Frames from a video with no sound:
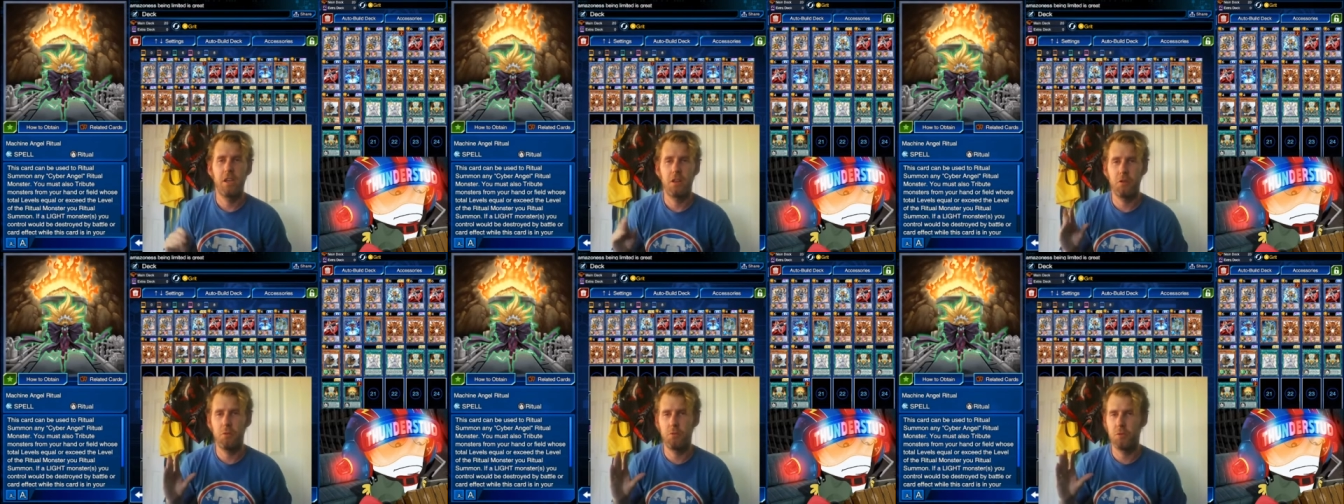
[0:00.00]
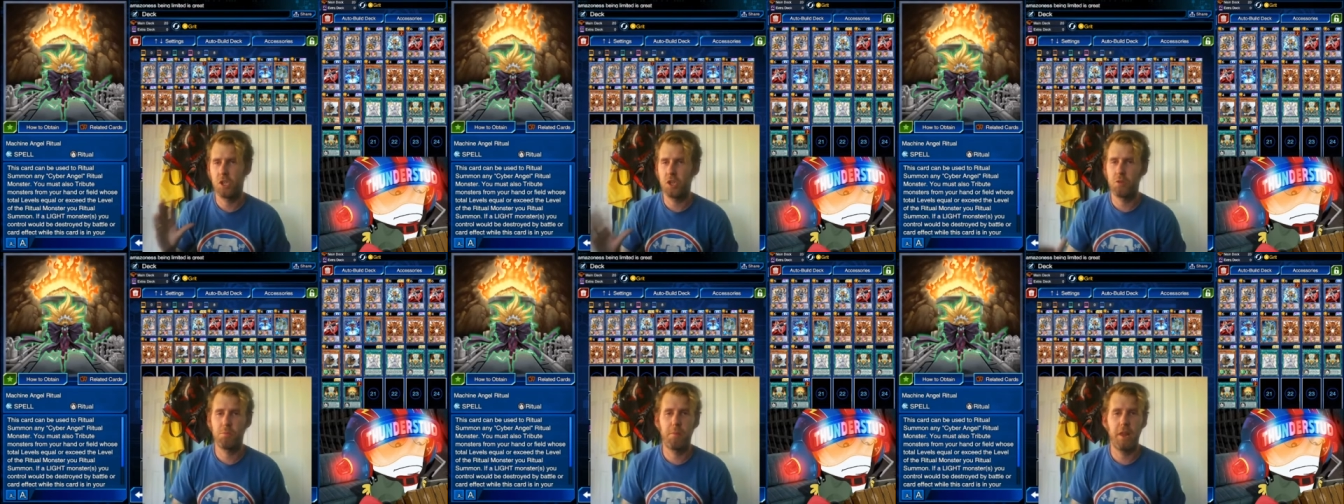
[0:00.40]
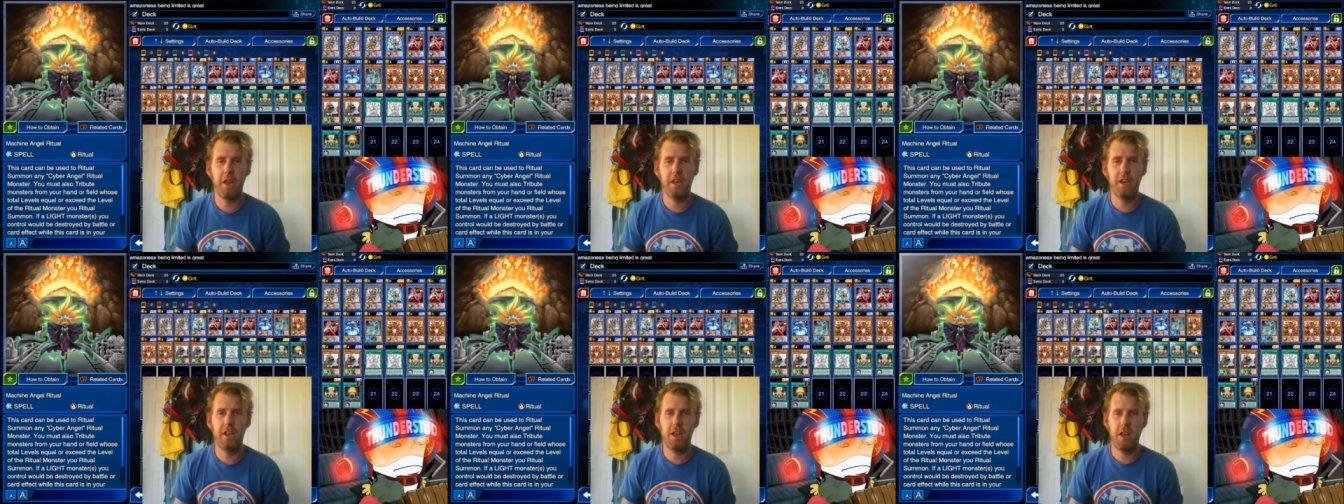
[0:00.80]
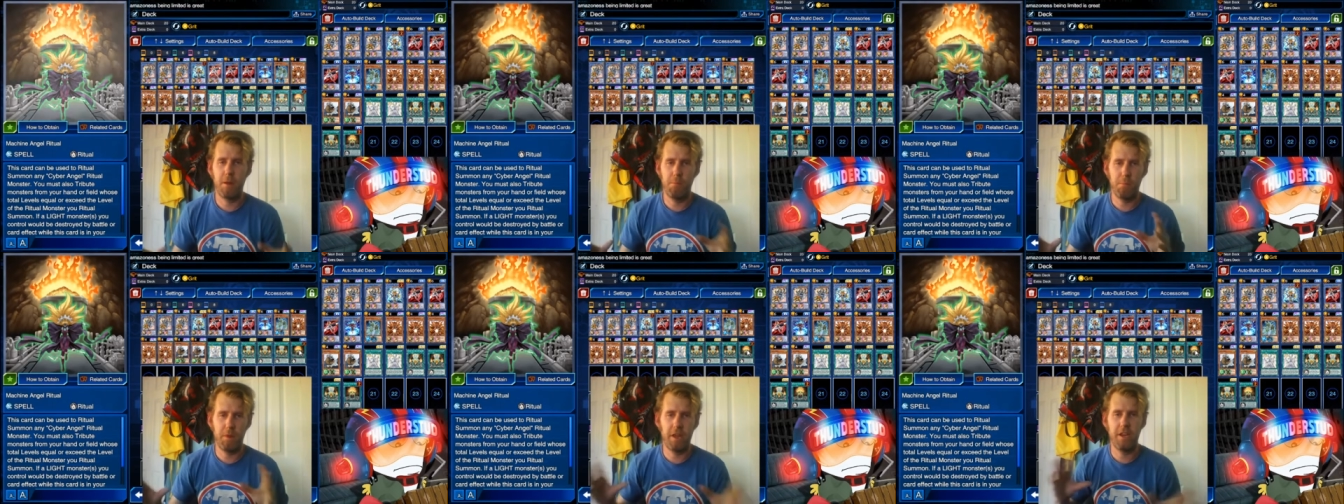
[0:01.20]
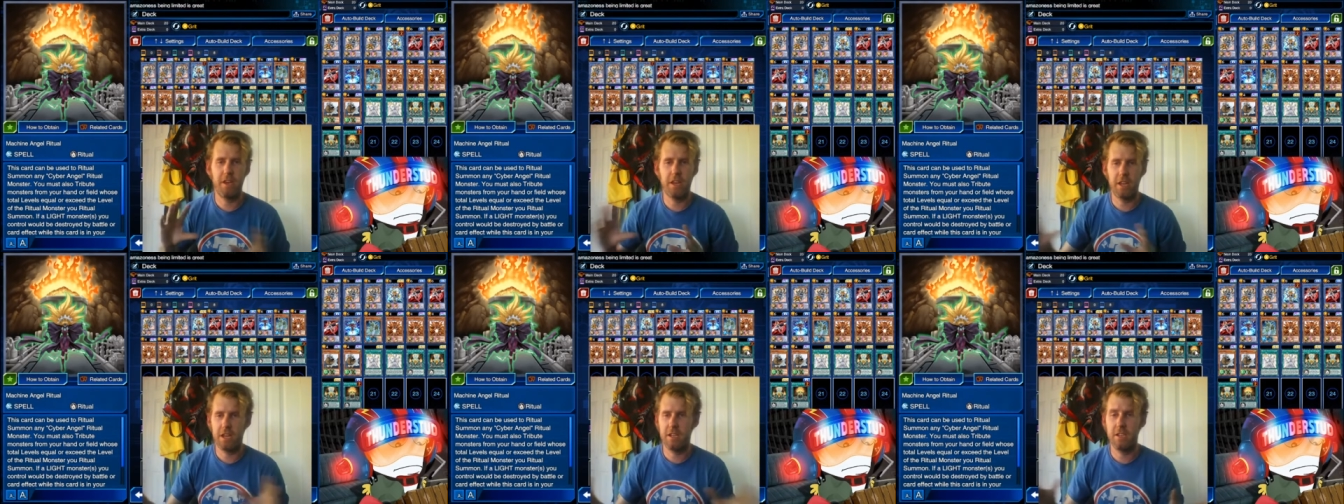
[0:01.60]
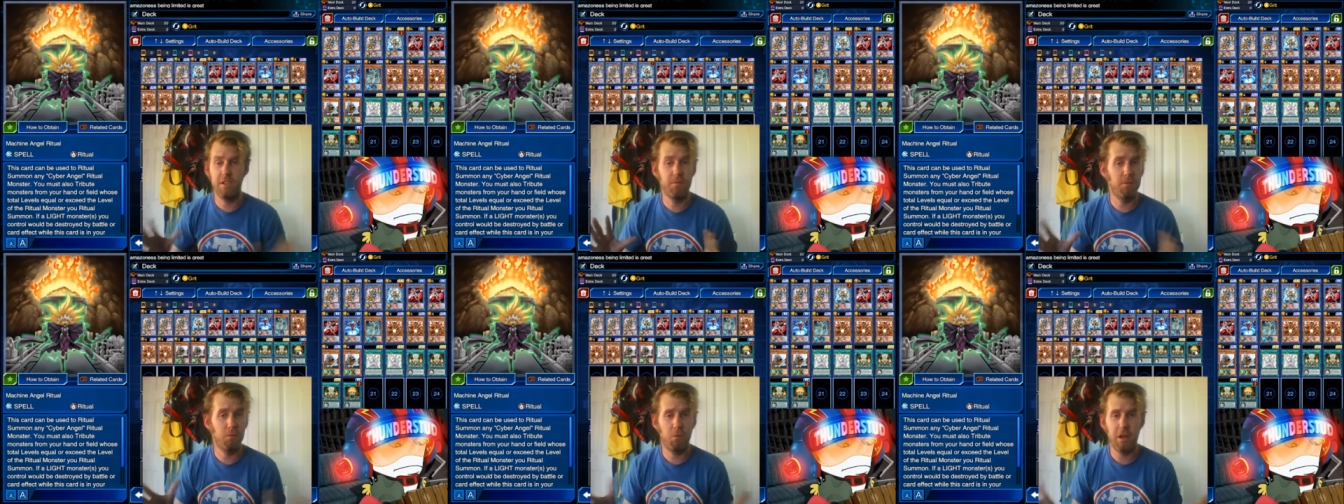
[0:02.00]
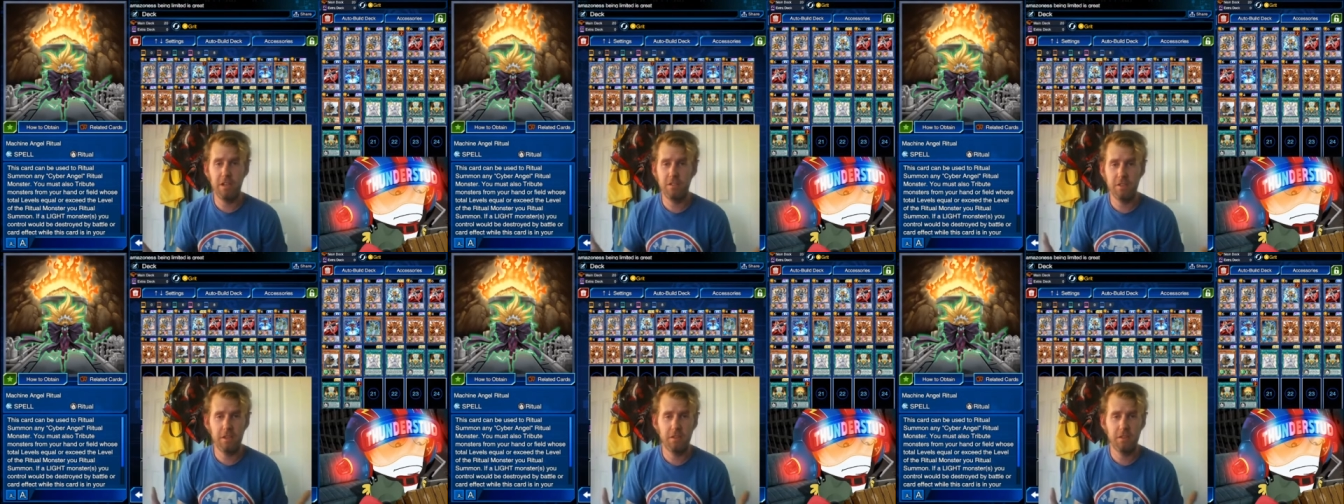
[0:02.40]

You just played it and played it in different ways.